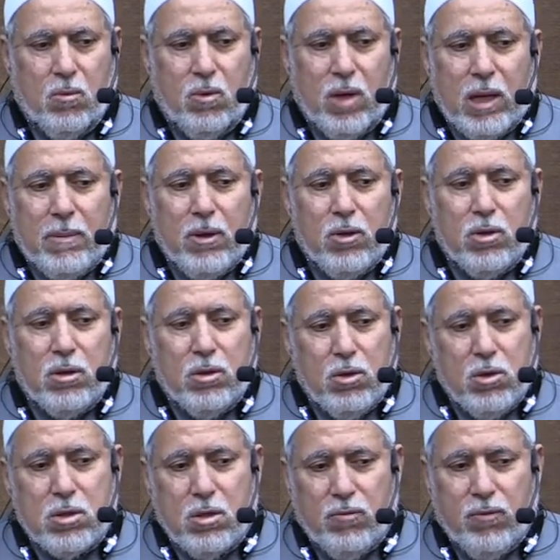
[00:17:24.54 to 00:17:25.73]
What about
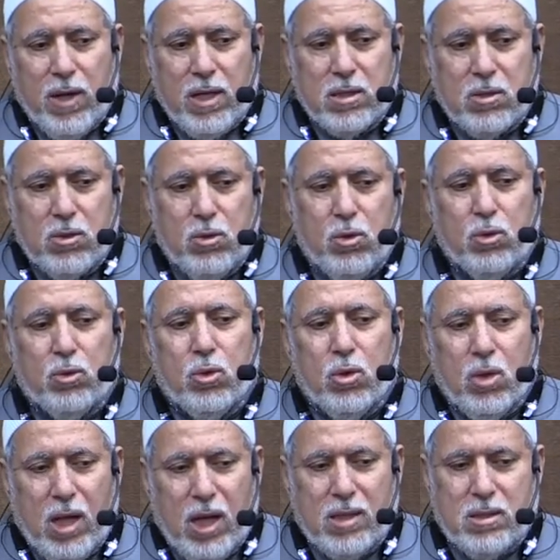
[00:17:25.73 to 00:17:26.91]
those of us who do
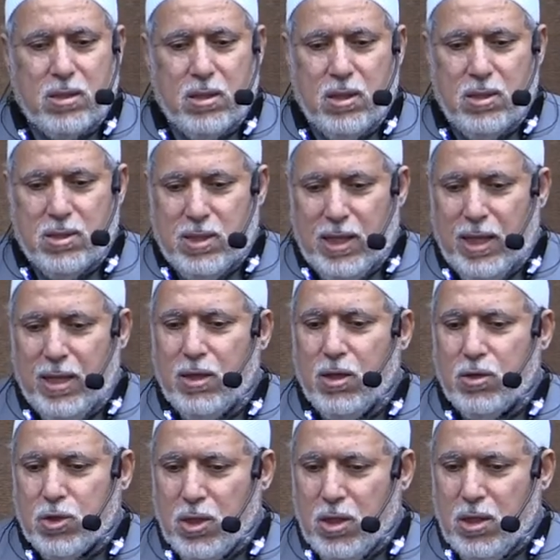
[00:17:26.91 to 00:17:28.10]
not send
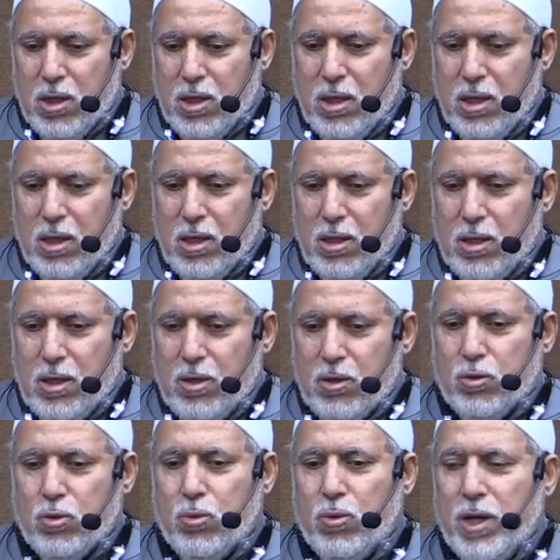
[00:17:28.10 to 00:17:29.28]
their children
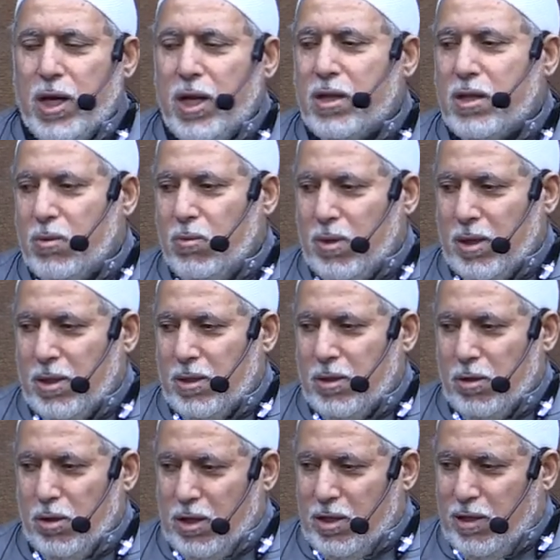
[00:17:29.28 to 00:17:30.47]
to neither one,
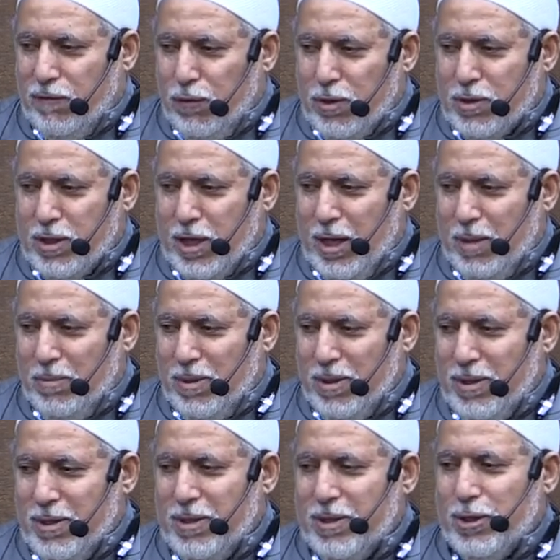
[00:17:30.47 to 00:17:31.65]
not the full time,
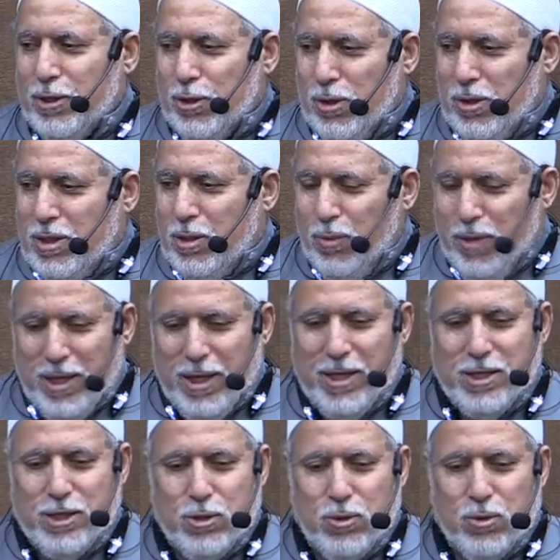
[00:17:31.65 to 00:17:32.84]
not the
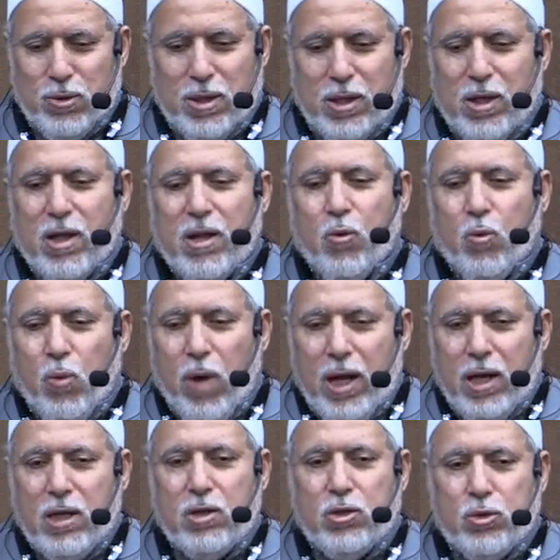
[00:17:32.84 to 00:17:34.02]
weekend school?
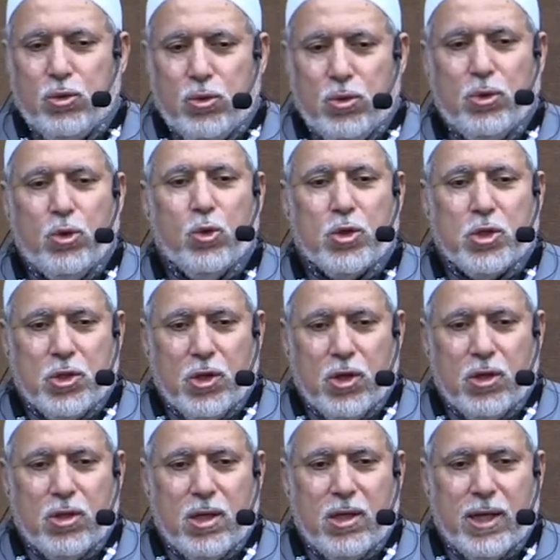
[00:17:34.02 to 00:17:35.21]
When do your
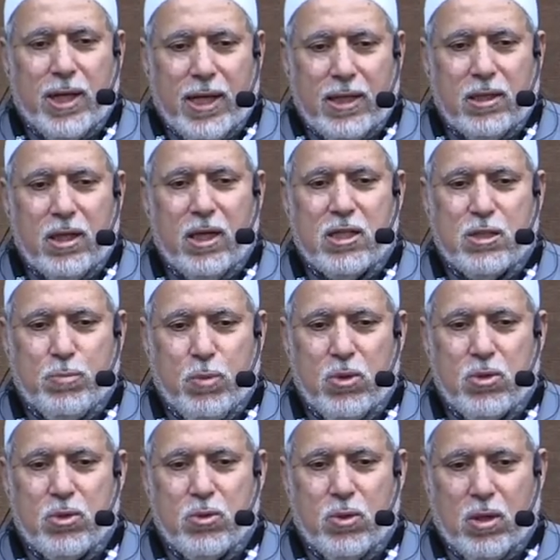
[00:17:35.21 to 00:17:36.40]
children get
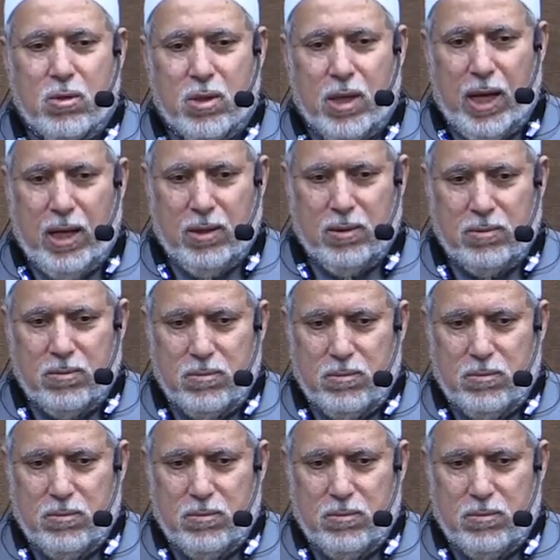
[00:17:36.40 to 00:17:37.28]
exposed to the Quran?